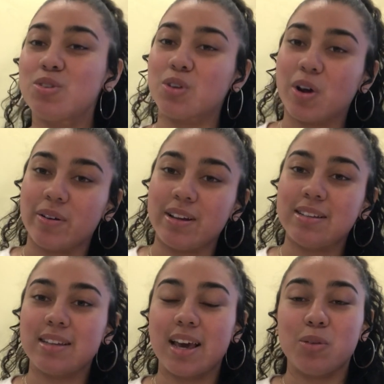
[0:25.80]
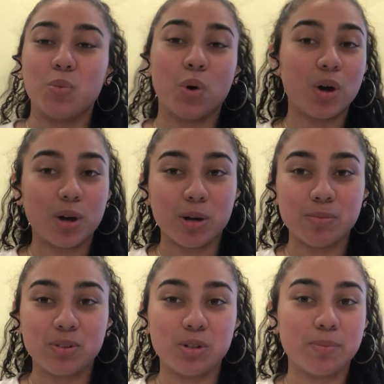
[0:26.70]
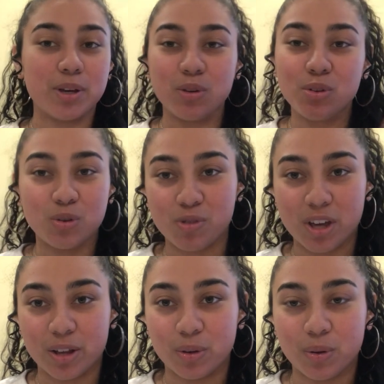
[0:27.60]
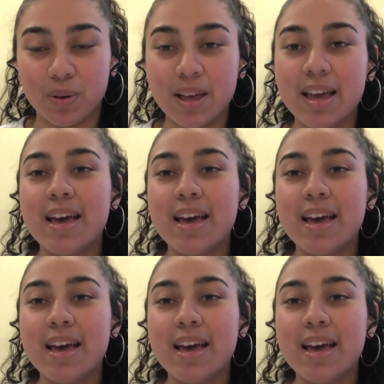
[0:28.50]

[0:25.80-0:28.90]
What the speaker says: Yutsaris and welcome to my YouTube channel.